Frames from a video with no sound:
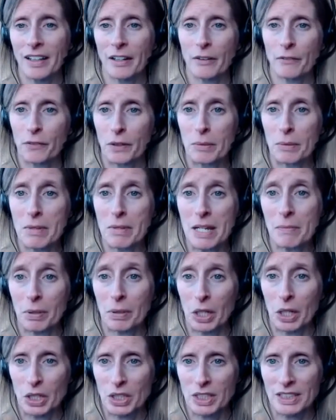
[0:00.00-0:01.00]
Like for me
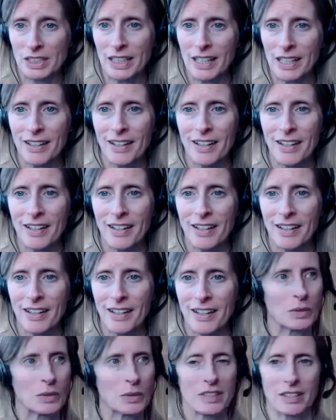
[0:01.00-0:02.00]
personally,
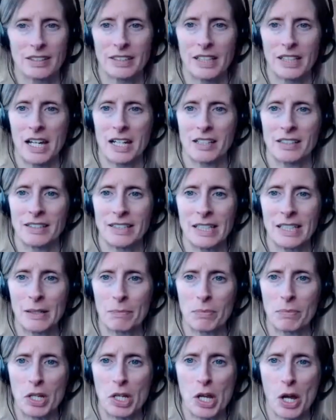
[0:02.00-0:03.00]
it was this like
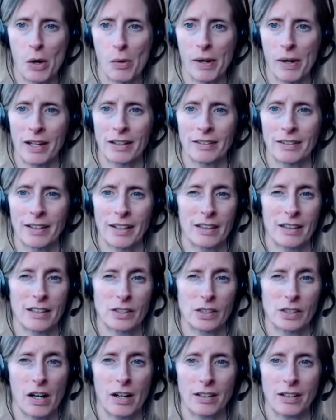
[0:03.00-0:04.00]
deep knowing, like
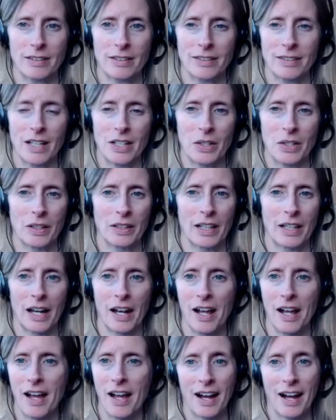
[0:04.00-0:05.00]
this heart set knowing
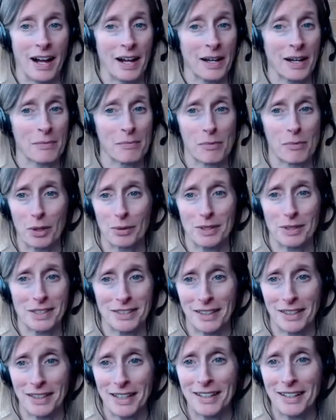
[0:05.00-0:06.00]
that I am more
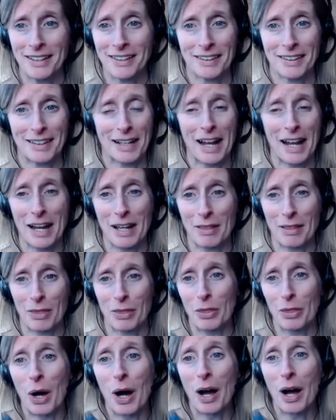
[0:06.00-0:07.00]
resilient than I
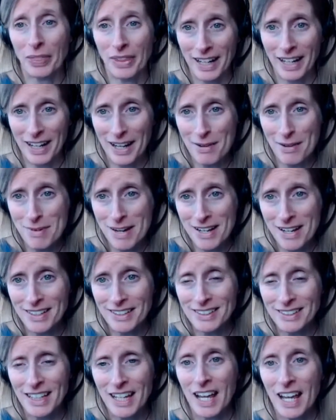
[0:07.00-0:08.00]
thought that I
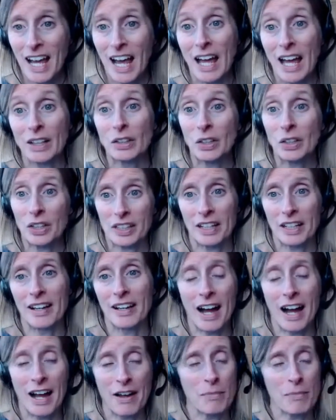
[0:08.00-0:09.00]
was. And look,
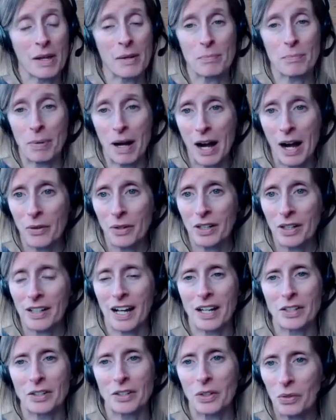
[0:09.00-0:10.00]
I'm
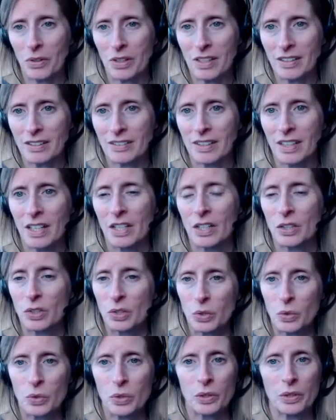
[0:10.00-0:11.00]
empowered. I know these
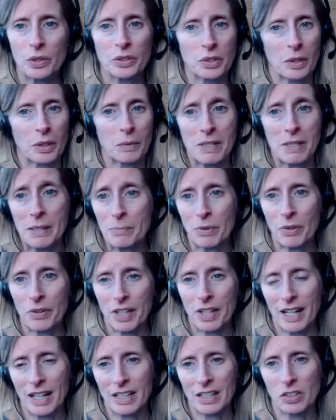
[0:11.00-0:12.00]
tools or people
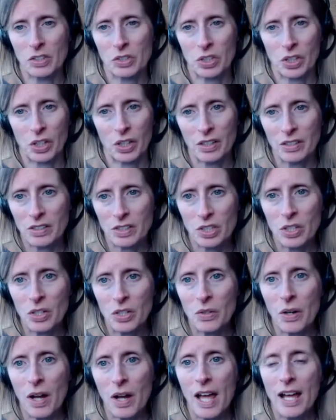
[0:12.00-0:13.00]
that I can turn
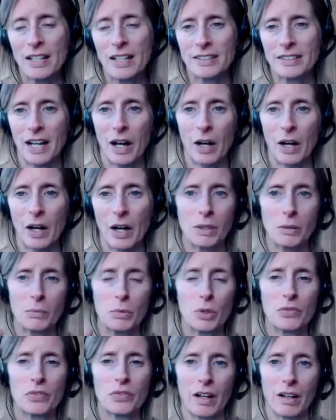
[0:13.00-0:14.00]
to help me
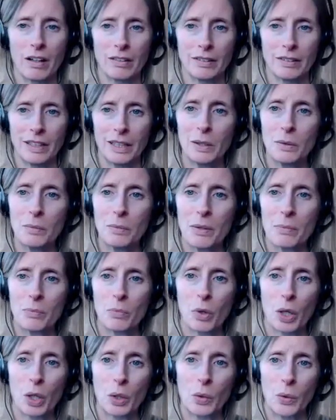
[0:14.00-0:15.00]
move a little bit
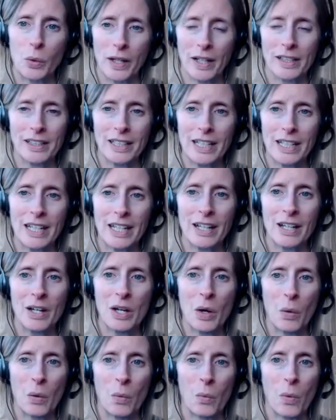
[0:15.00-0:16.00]
more quickly
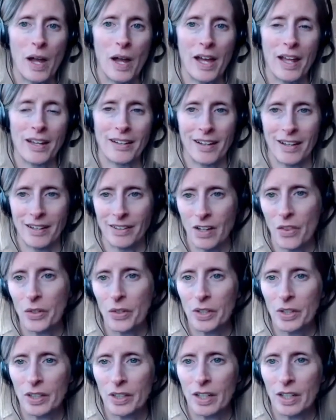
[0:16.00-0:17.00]
when
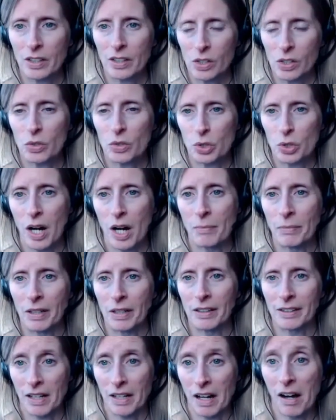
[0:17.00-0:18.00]
another acute
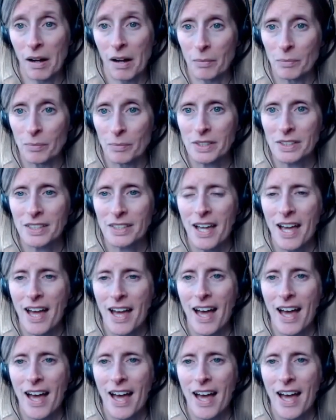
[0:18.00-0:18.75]
trauma comes.